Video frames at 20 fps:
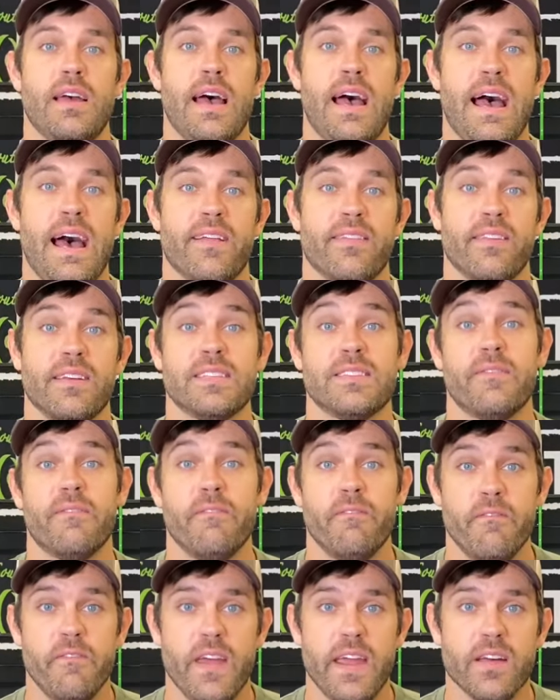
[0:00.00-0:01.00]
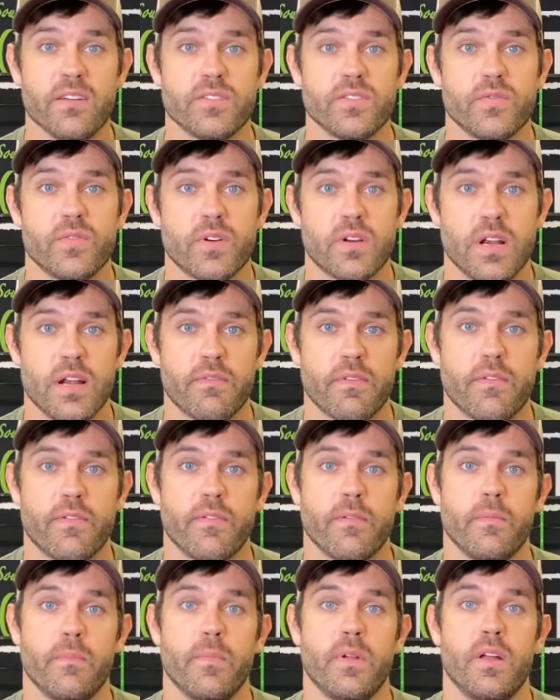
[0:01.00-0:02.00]
athletes fail to recover
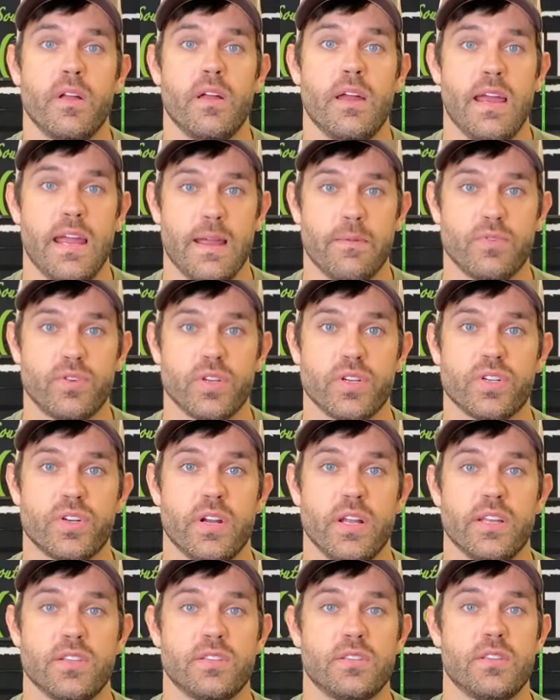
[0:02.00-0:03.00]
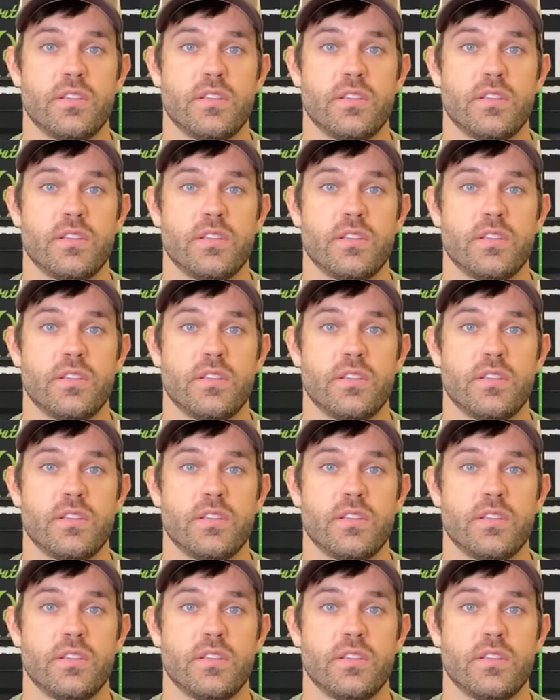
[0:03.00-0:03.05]
from hamstring strains.